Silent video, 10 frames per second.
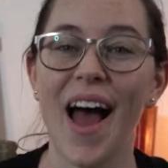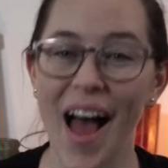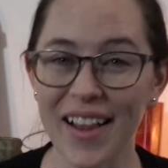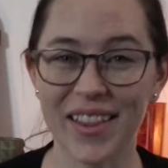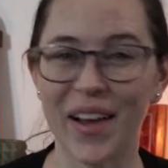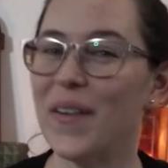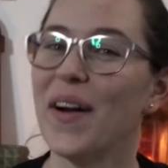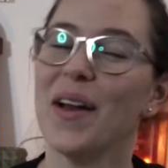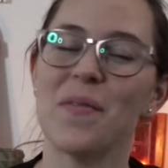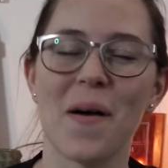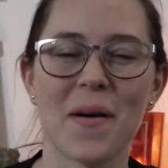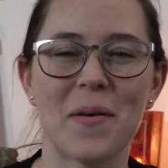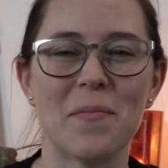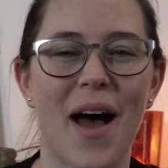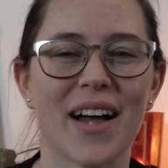Hello and
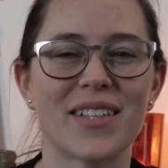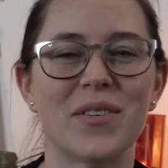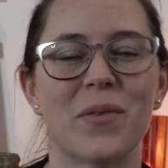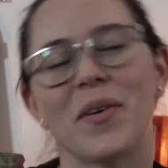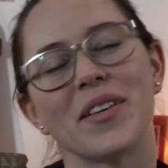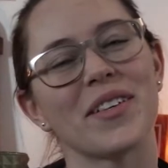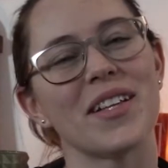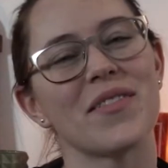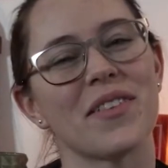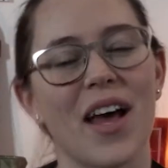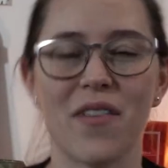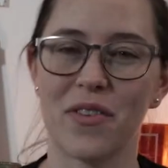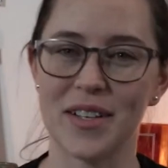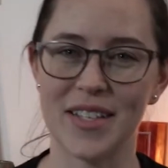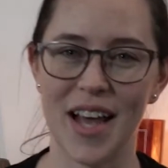welcome back to Wanderlust for Life
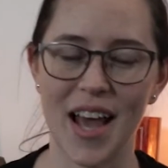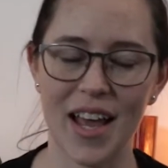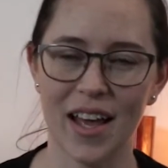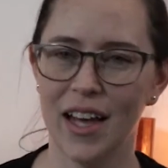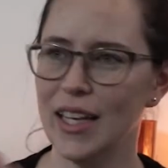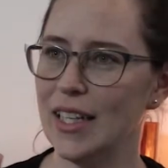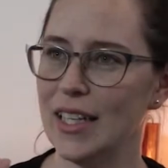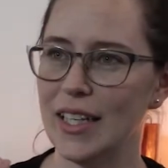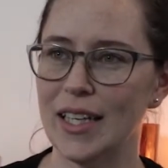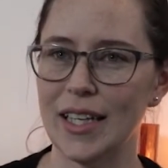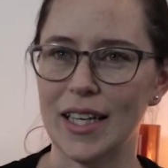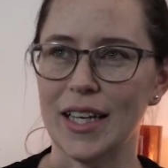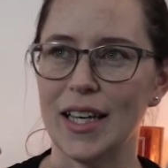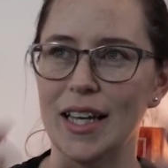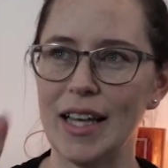for day
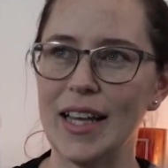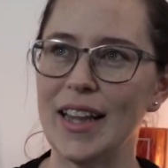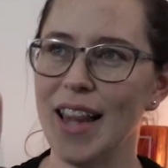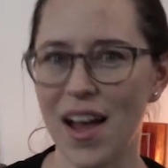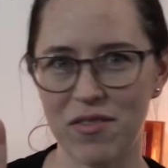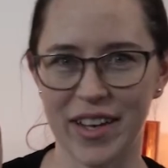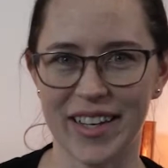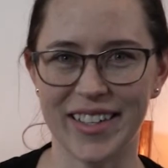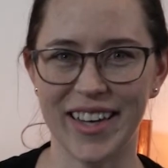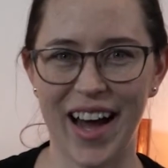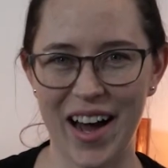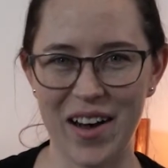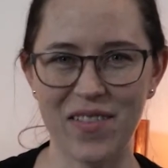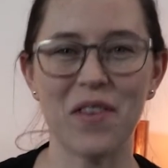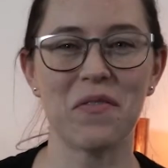11
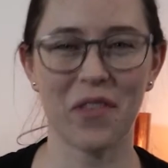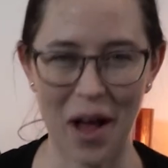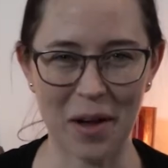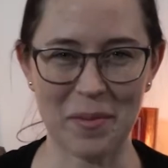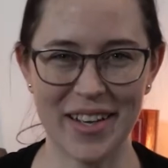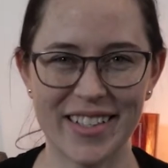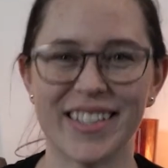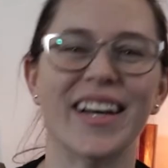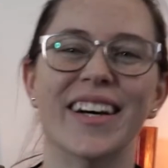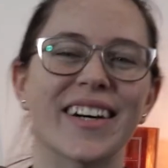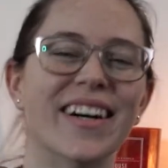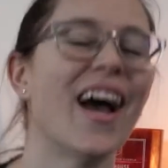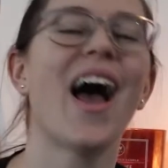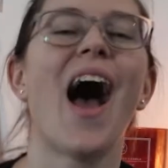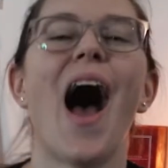of Vlogmas.
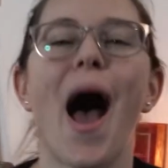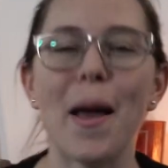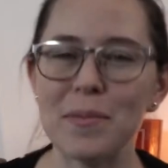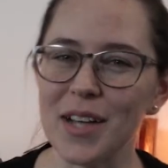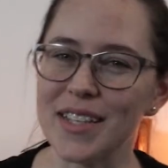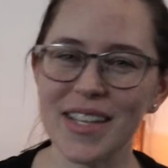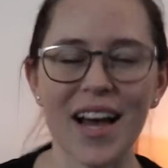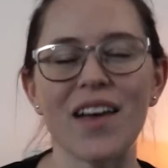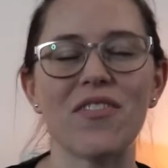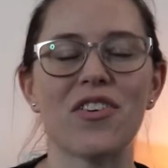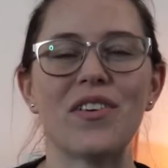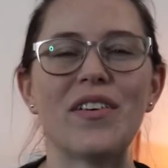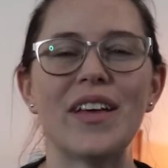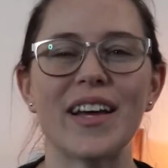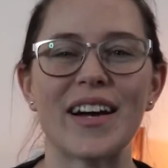I'm Jessica. If you're
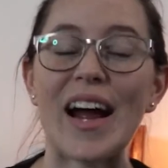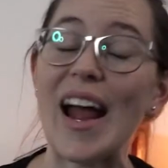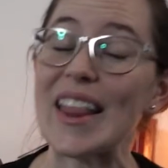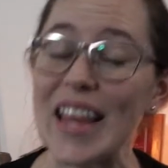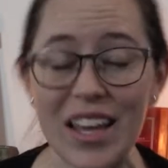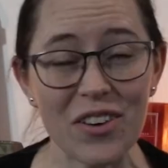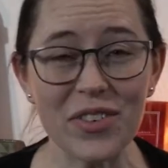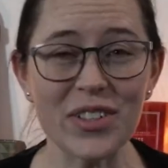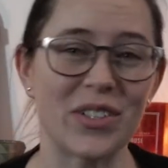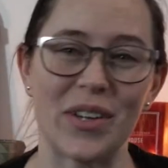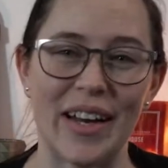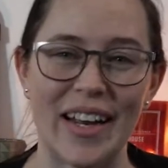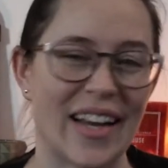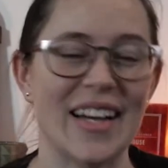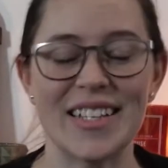new here, thank you for
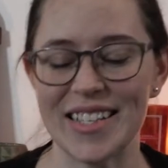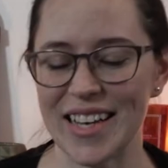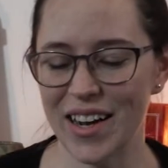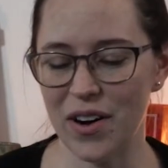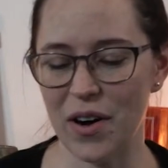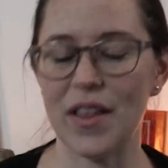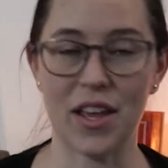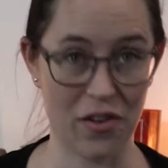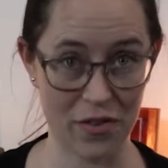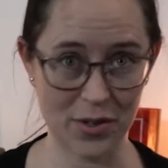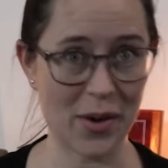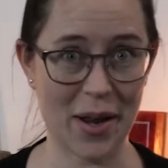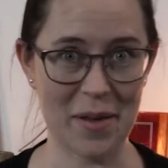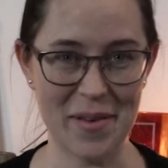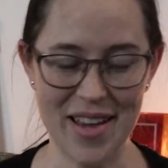joining us, or thank you for
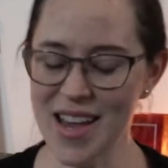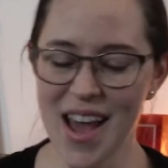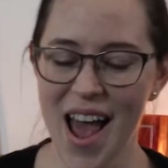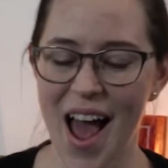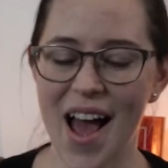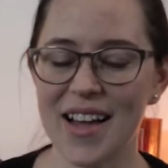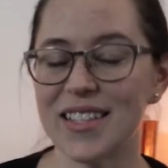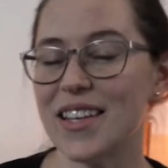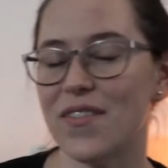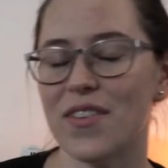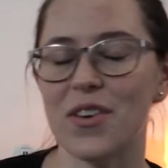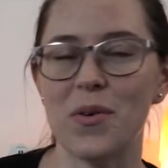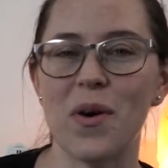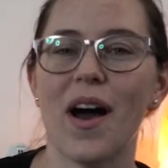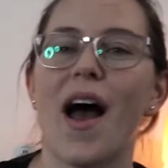joining me. And if
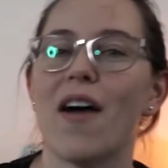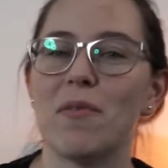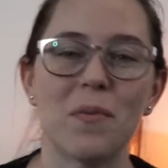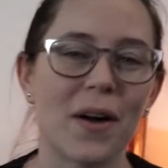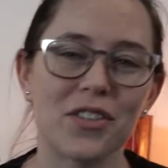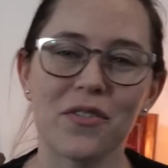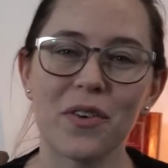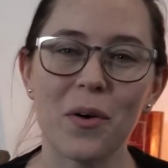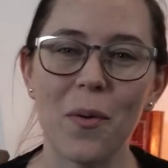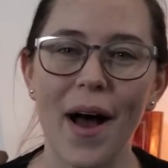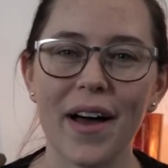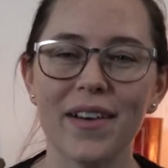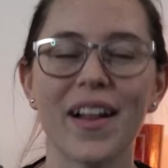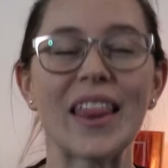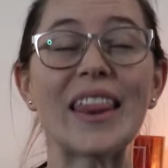you have been watching for a
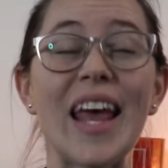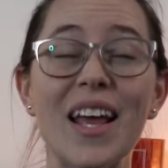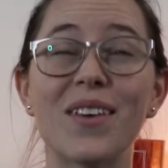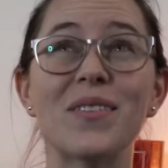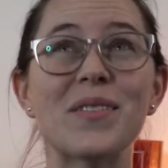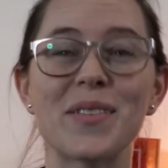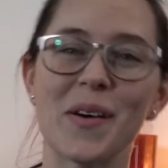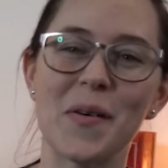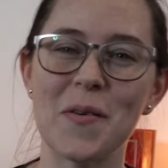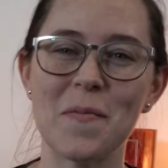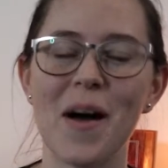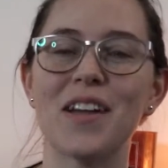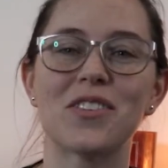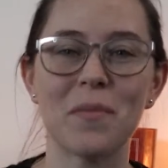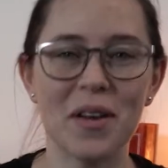while, thank you so
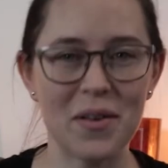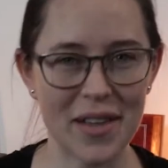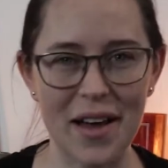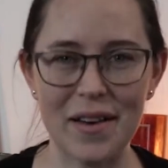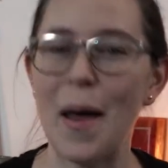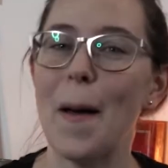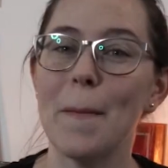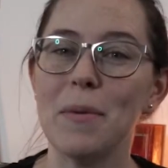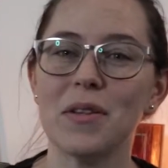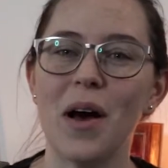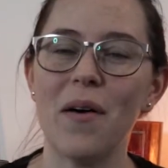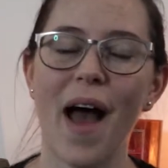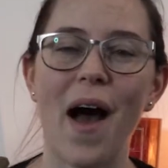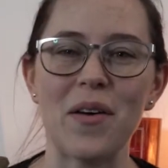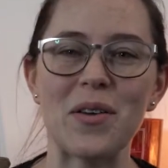much. Let me know down below
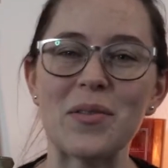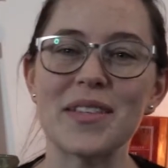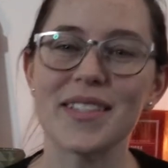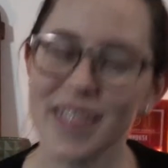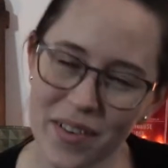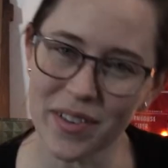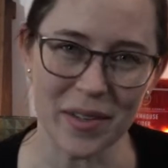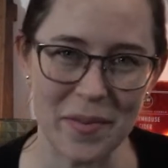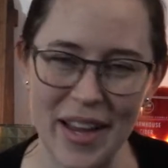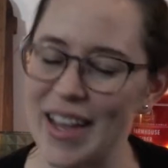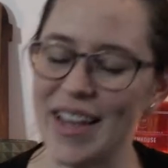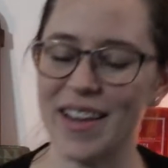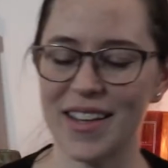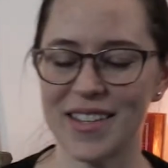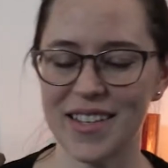how you discovered me,
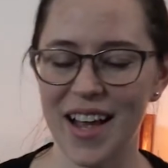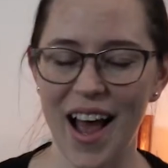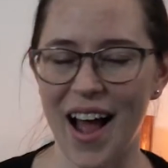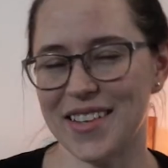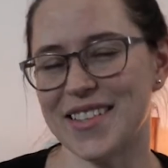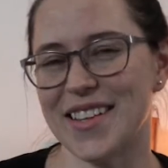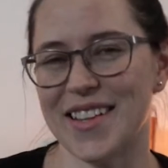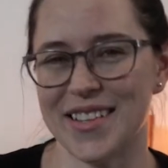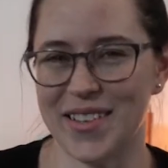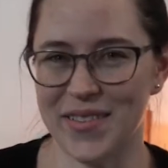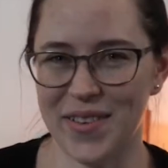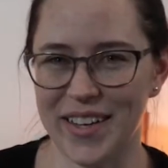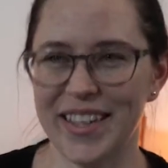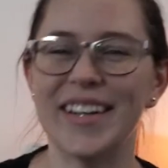because I just think that's so fun.